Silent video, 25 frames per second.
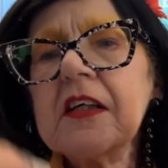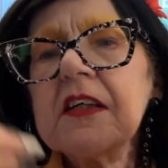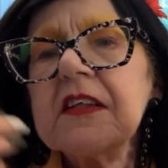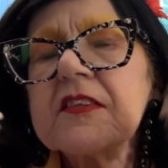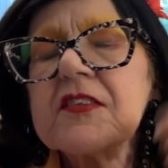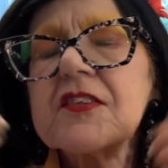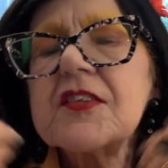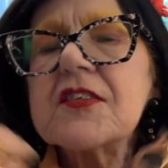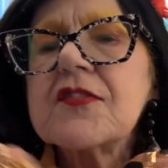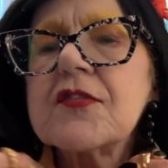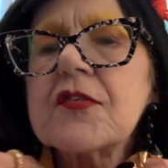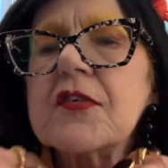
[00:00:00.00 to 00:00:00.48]

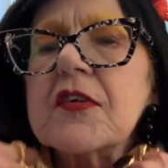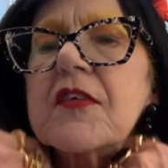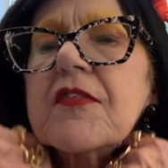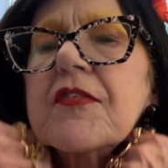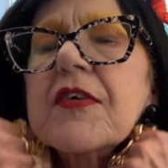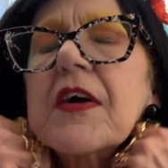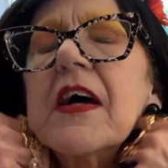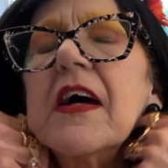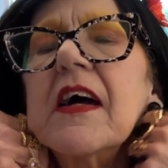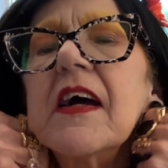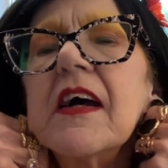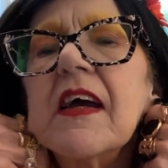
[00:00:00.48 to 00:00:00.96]
Just sort
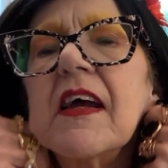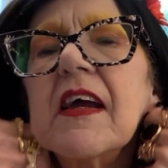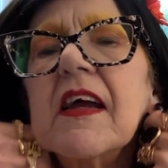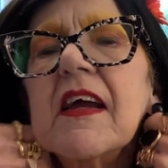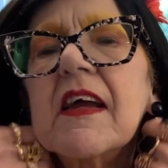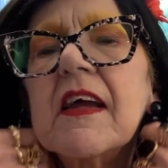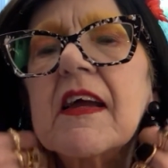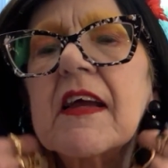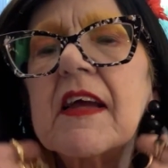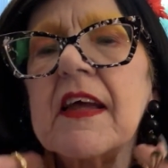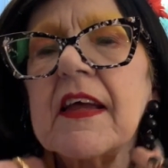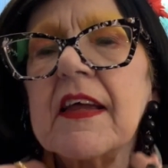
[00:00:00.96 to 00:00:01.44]
of
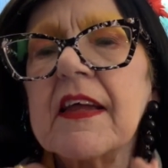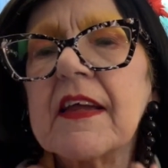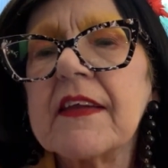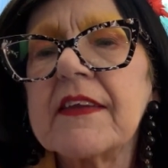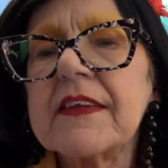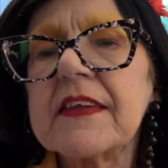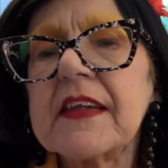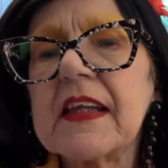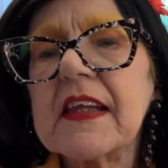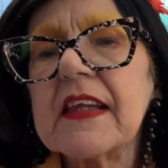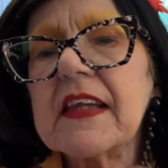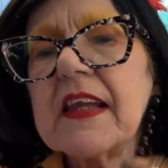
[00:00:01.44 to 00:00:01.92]

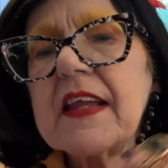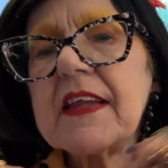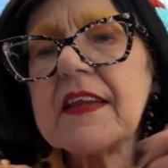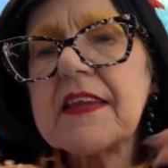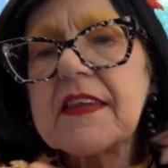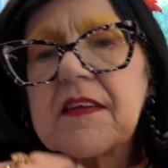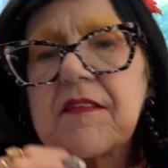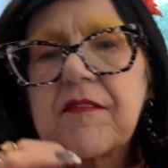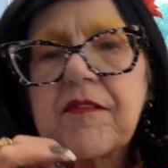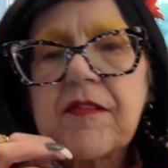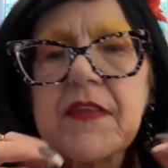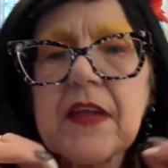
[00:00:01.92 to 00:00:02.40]
the
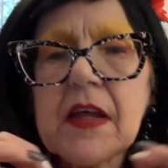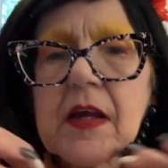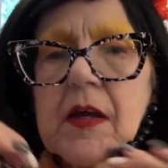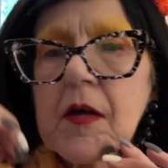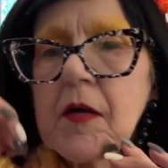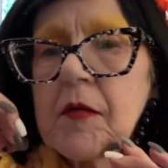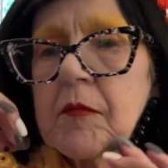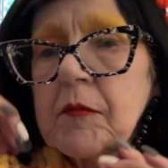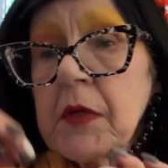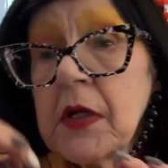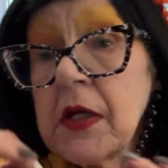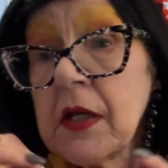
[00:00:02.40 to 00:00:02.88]
length of
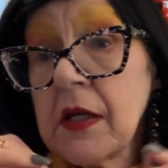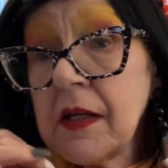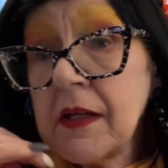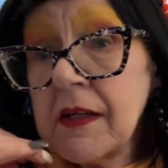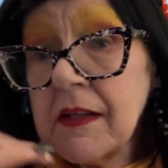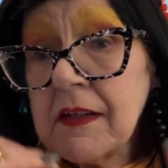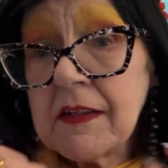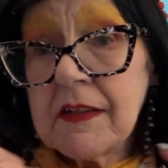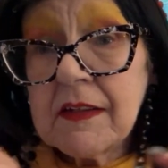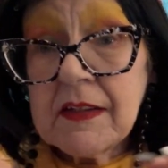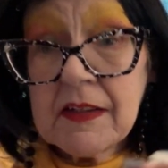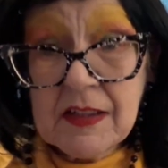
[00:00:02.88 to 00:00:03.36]
them
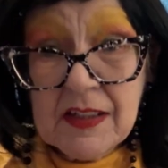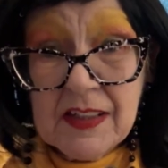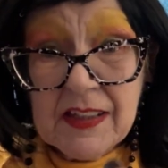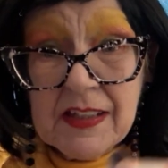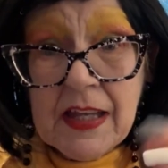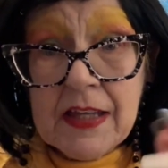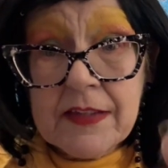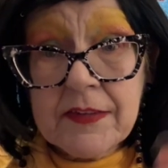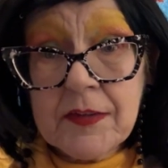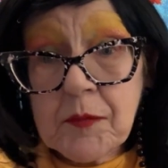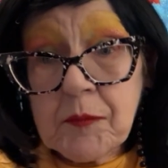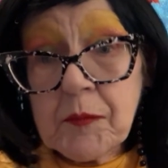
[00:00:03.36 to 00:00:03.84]

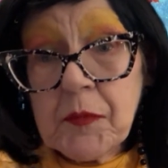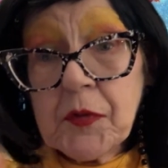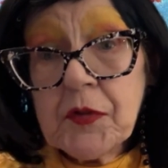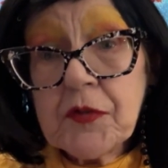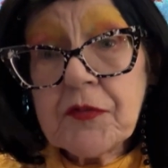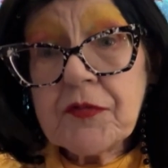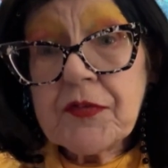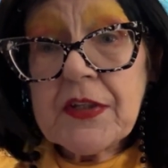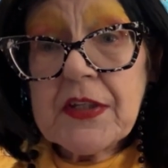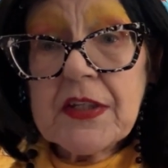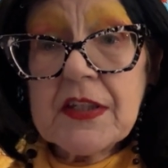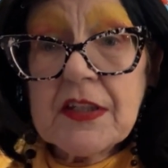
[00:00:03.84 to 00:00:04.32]
and the
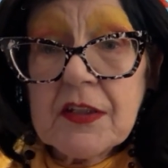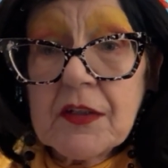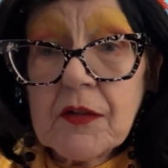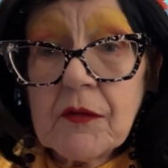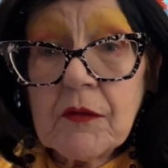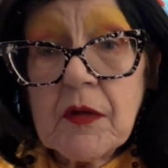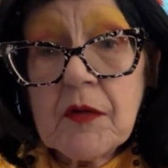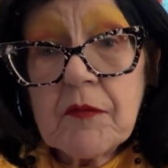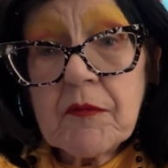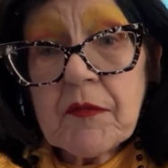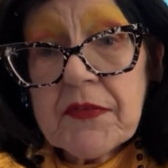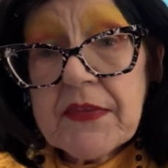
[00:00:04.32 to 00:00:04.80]
moving,
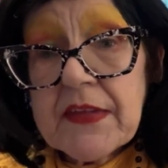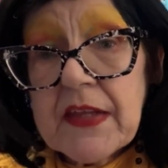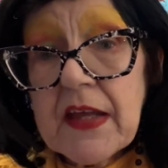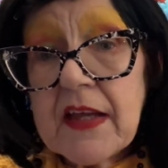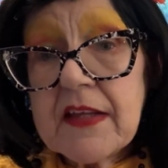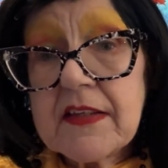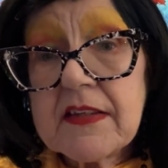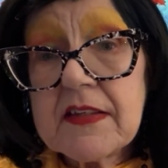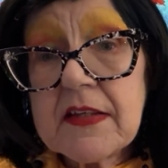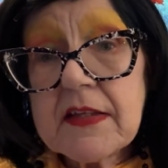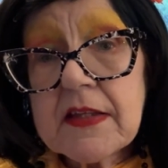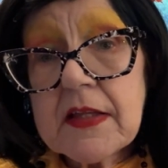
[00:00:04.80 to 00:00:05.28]
going with the
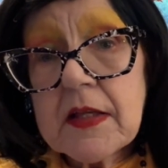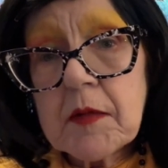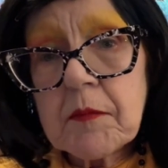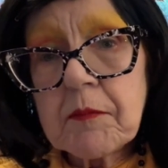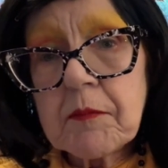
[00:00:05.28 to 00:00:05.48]
idea that a